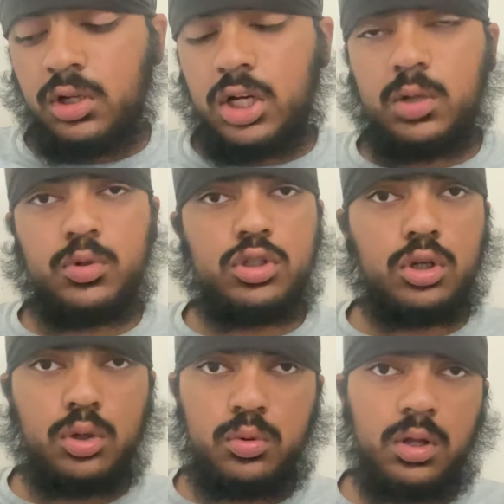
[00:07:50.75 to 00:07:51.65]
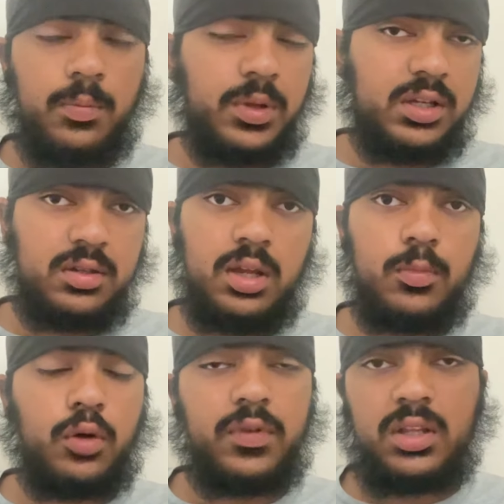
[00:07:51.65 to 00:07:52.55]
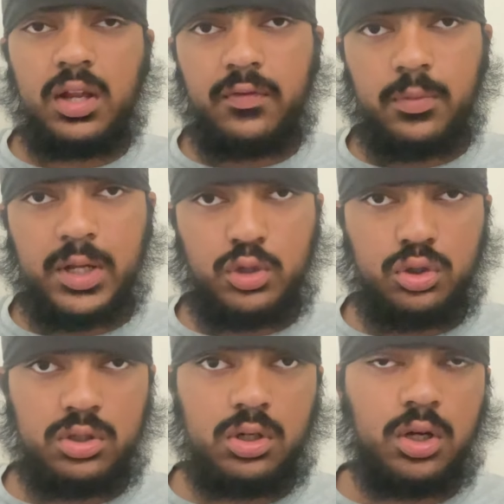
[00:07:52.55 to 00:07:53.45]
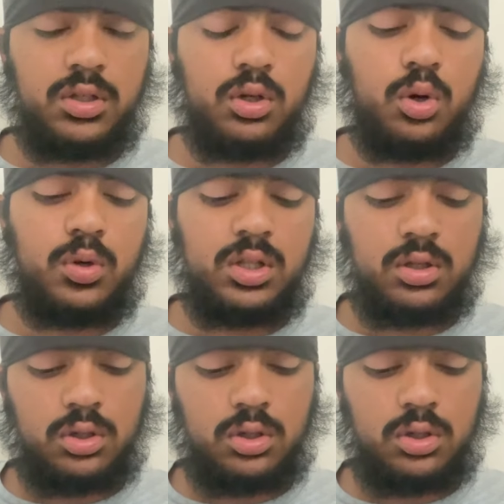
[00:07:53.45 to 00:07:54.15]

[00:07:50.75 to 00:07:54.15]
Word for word: and it would show a big statement of intent for Manchester United going into